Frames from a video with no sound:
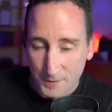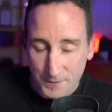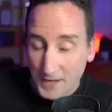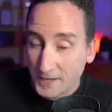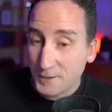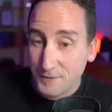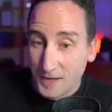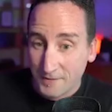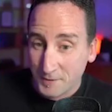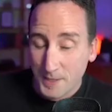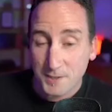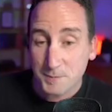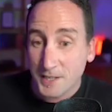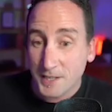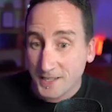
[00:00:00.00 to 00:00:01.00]
Oh, thank you for having
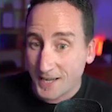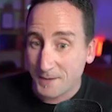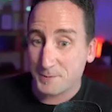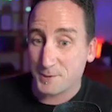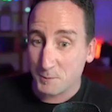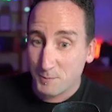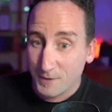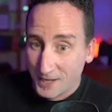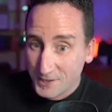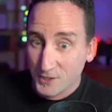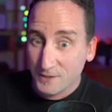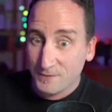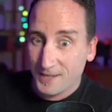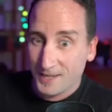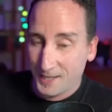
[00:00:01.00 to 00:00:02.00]
me. It's been an absolute
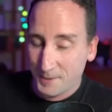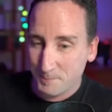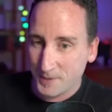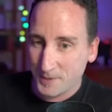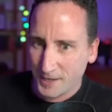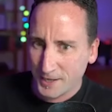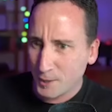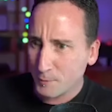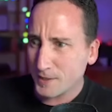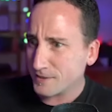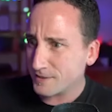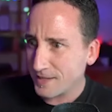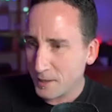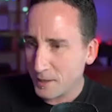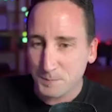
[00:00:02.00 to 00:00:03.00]
pleasure. And I hope
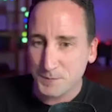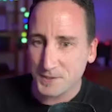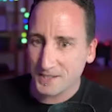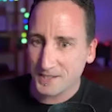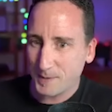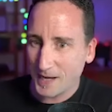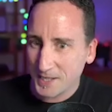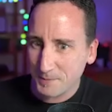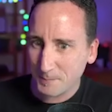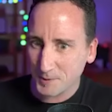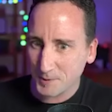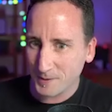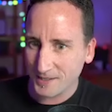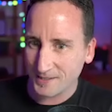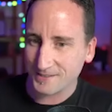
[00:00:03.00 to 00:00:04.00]
this helps expand
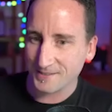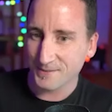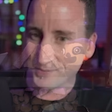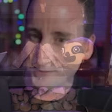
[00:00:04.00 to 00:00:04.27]
people's minds.